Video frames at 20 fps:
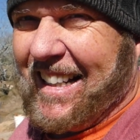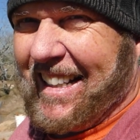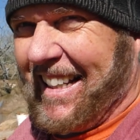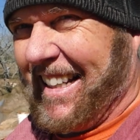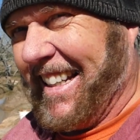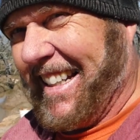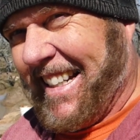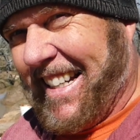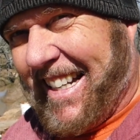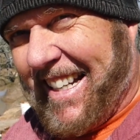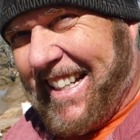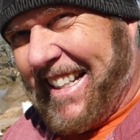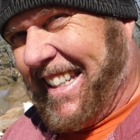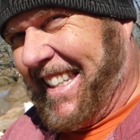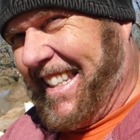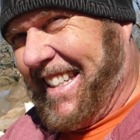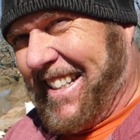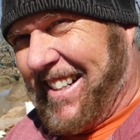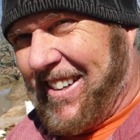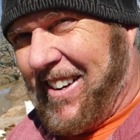Like,
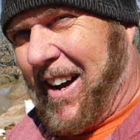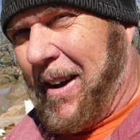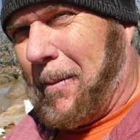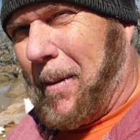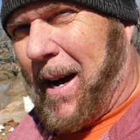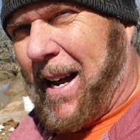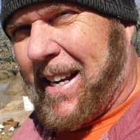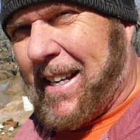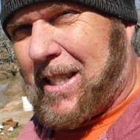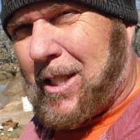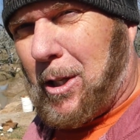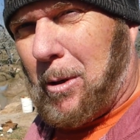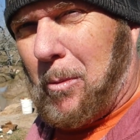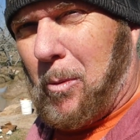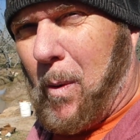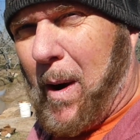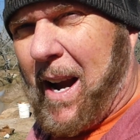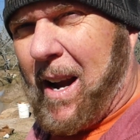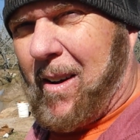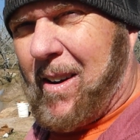you know, I want it to
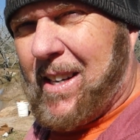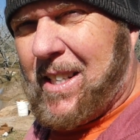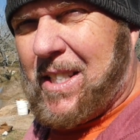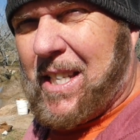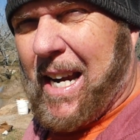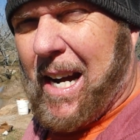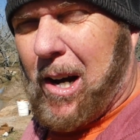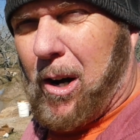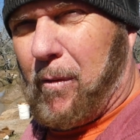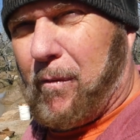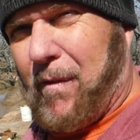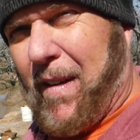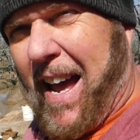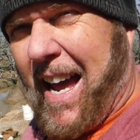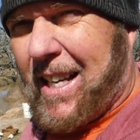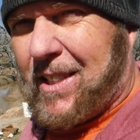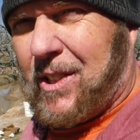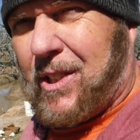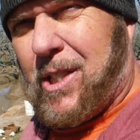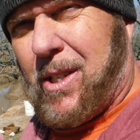wear and tear
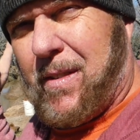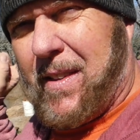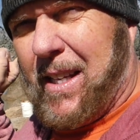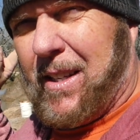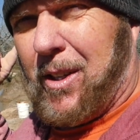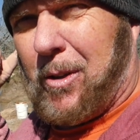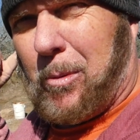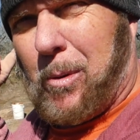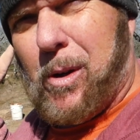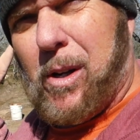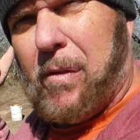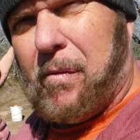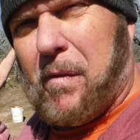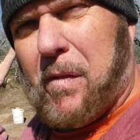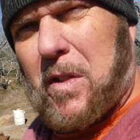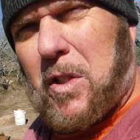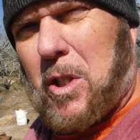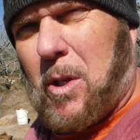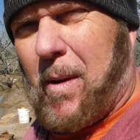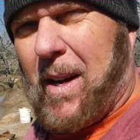faster than the
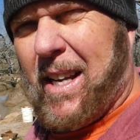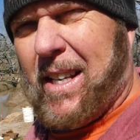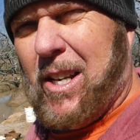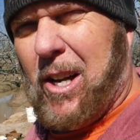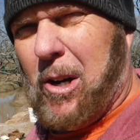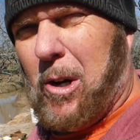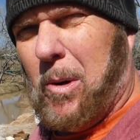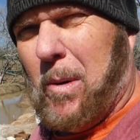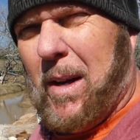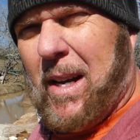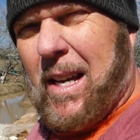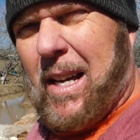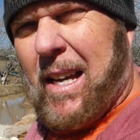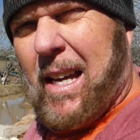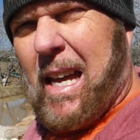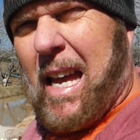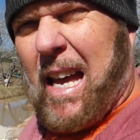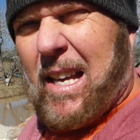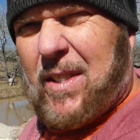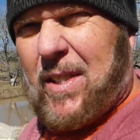roof so I know
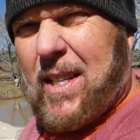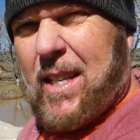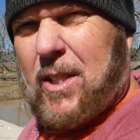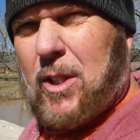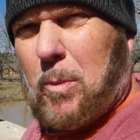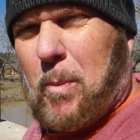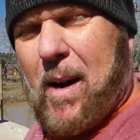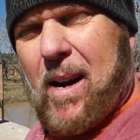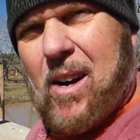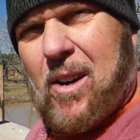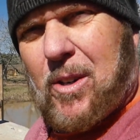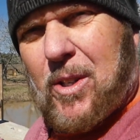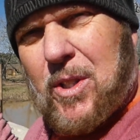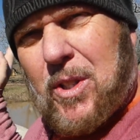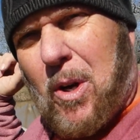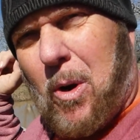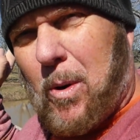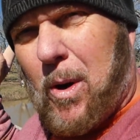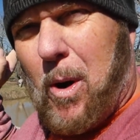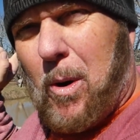as this wears,
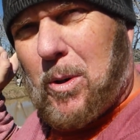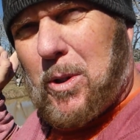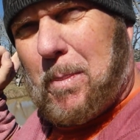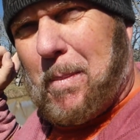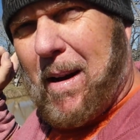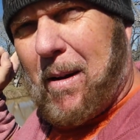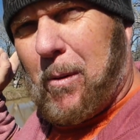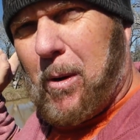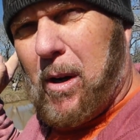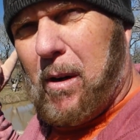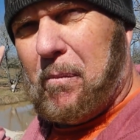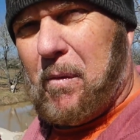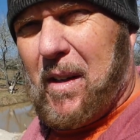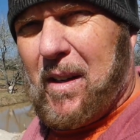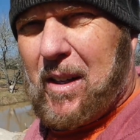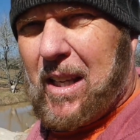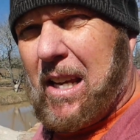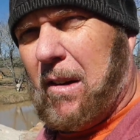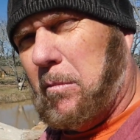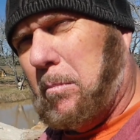so goes my roof
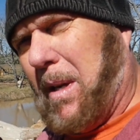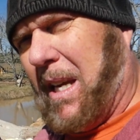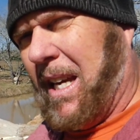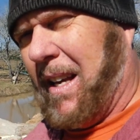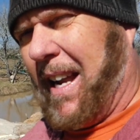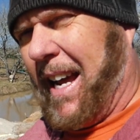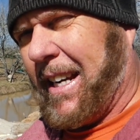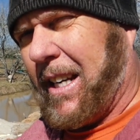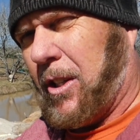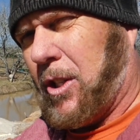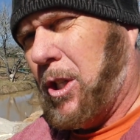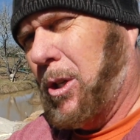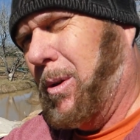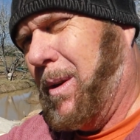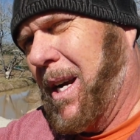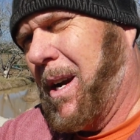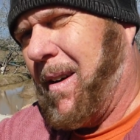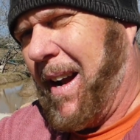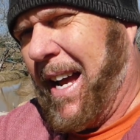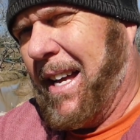and give me like a two
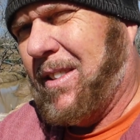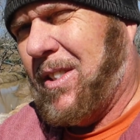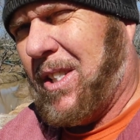year head